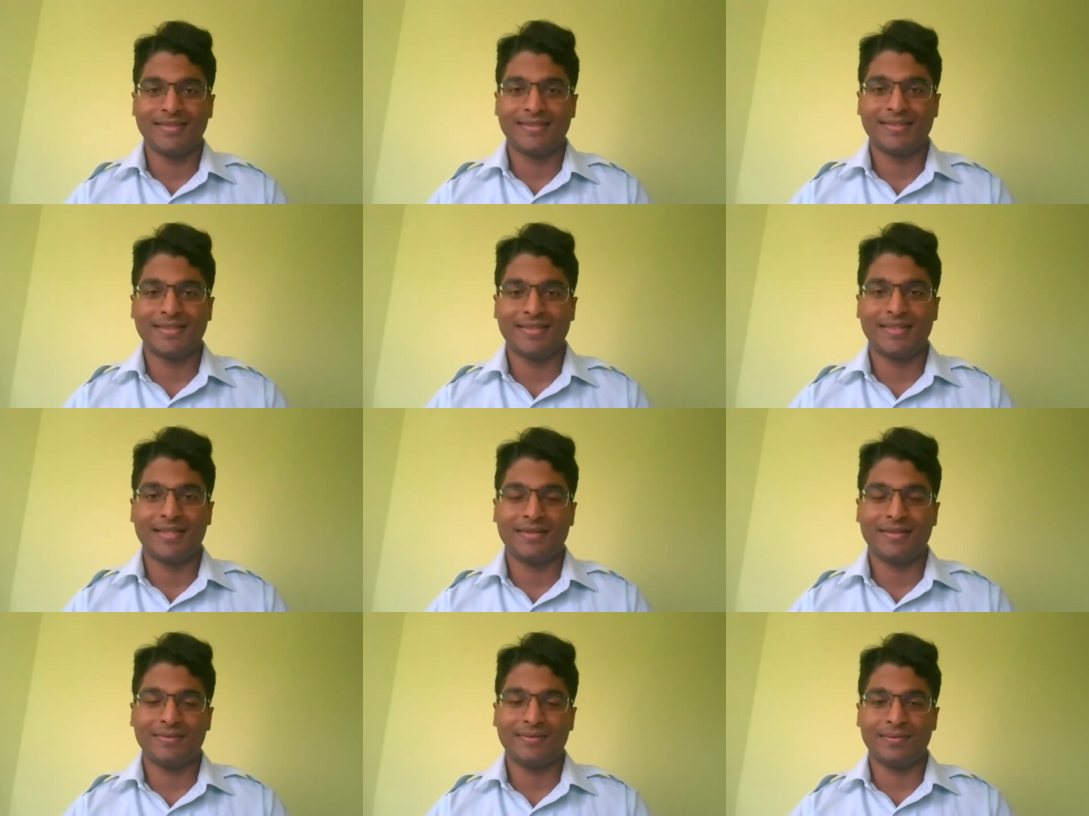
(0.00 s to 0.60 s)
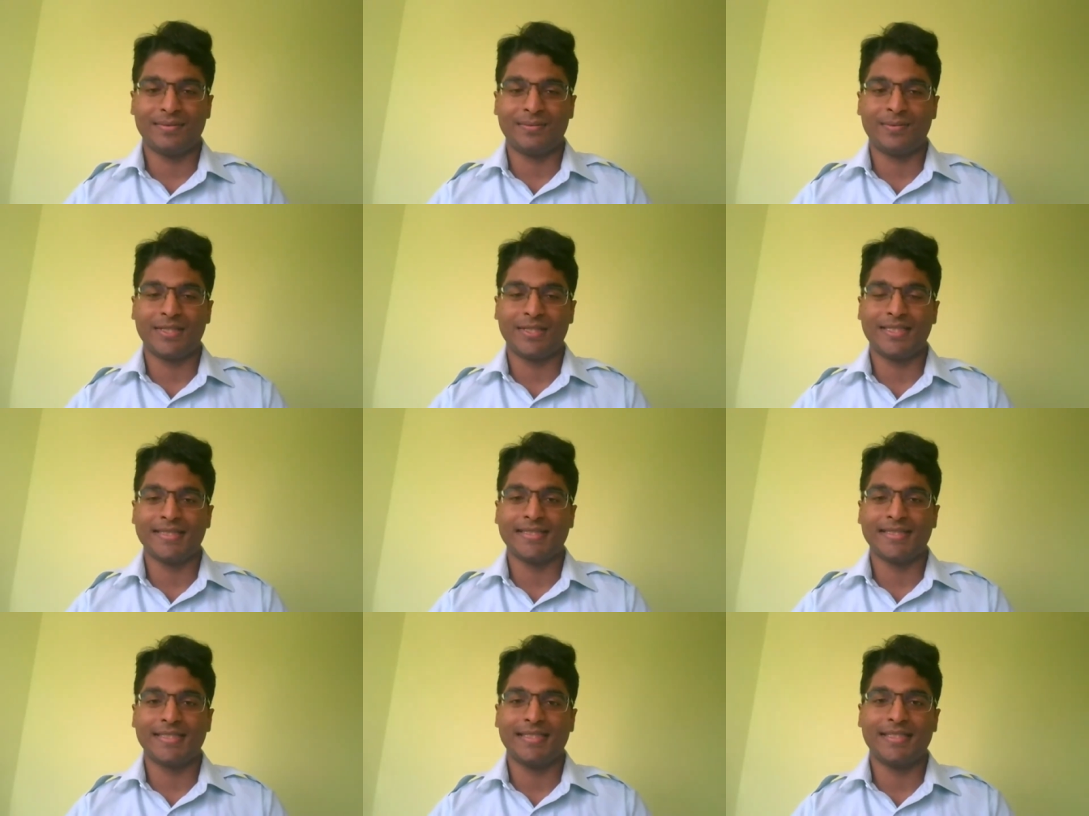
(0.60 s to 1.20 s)
So then what
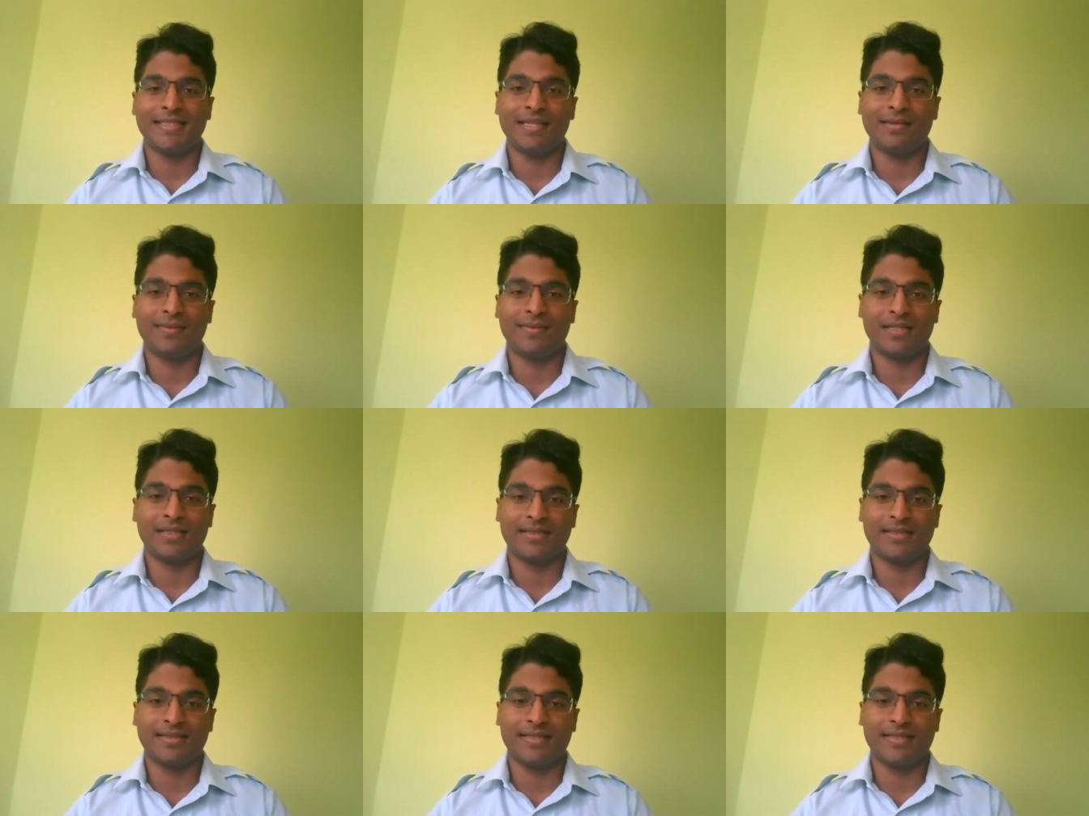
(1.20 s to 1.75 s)
does a typical